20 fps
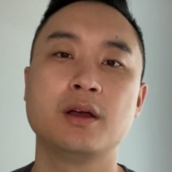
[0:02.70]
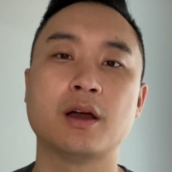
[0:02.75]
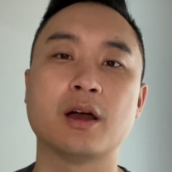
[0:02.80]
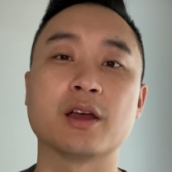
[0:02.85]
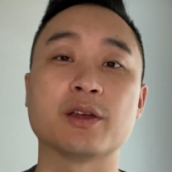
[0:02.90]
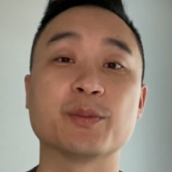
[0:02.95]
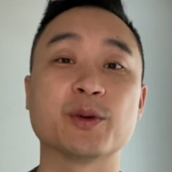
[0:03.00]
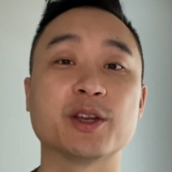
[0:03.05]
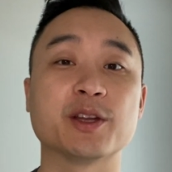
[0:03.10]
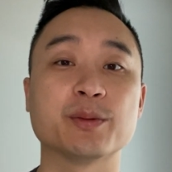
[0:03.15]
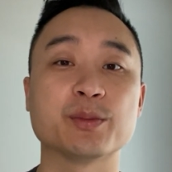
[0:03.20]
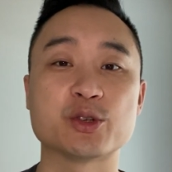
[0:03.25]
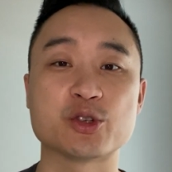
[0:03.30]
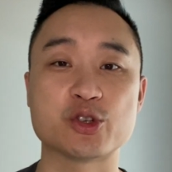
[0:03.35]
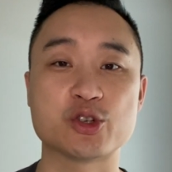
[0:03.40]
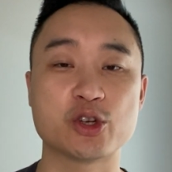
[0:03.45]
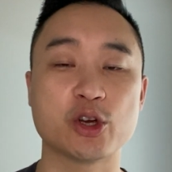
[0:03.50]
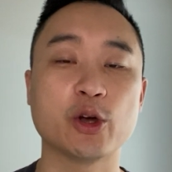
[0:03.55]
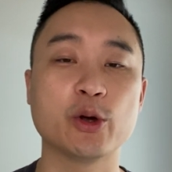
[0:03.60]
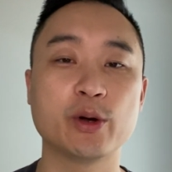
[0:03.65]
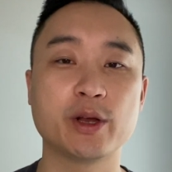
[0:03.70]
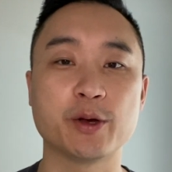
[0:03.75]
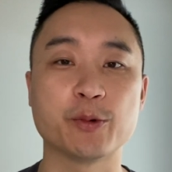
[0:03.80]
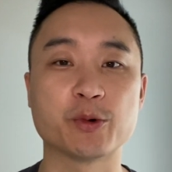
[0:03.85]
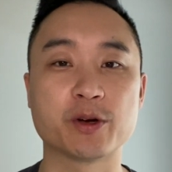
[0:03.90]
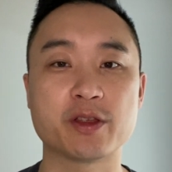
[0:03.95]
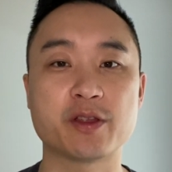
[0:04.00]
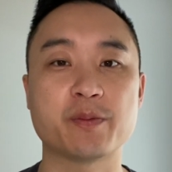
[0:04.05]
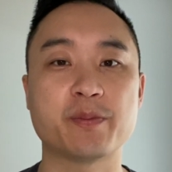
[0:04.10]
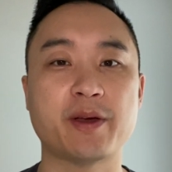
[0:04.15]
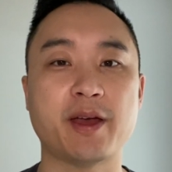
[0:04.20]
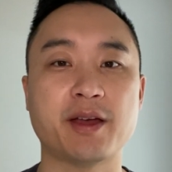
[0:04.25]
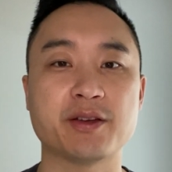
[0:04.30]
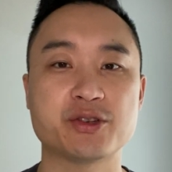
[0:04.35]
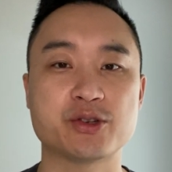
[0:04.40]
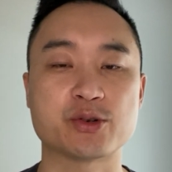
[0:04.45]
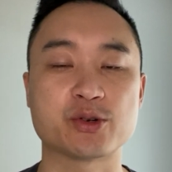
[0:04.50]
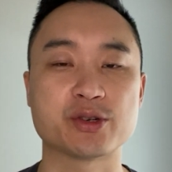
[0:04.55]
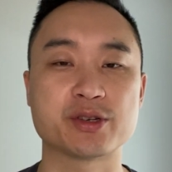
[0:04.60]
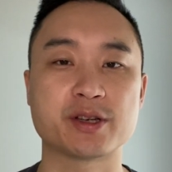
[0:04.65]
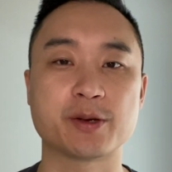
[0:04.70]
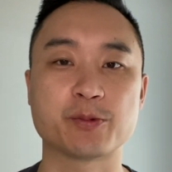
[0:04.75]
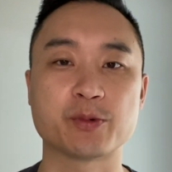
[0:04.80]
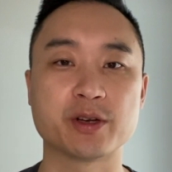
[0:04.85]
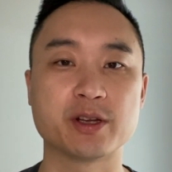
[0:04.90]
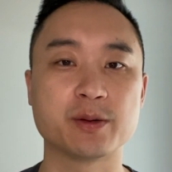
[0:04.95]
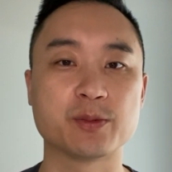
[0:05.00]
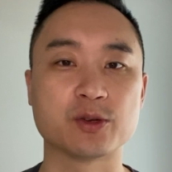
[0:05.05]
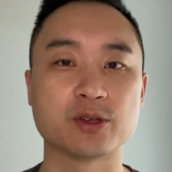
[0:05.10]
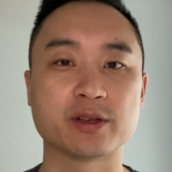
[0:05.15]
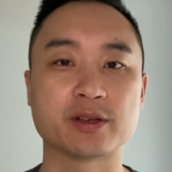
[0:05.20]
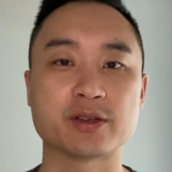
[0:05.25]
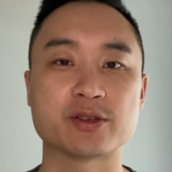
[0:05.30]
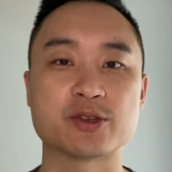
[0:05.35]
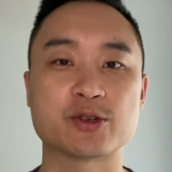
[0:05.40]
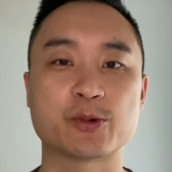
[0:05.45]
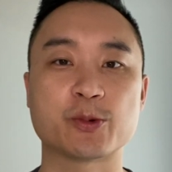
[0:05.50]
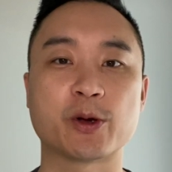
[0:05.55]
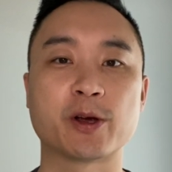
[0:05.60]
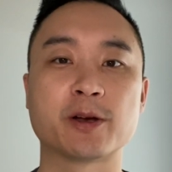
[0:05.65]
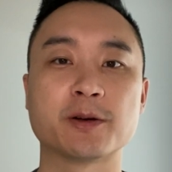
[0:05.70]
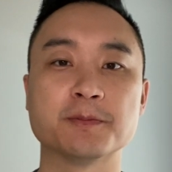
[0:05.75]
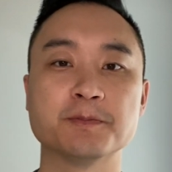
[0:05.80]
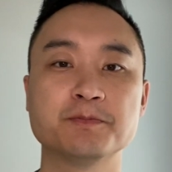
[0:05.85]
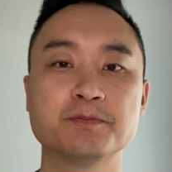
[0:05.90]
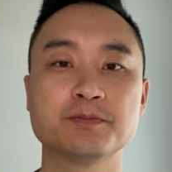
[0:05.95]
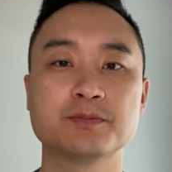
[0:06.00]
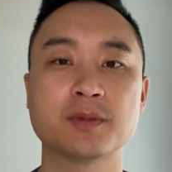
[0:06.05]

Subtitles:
Hi, my name is Joe, and I'm one of the pastors at Redeemer Lincoln Square.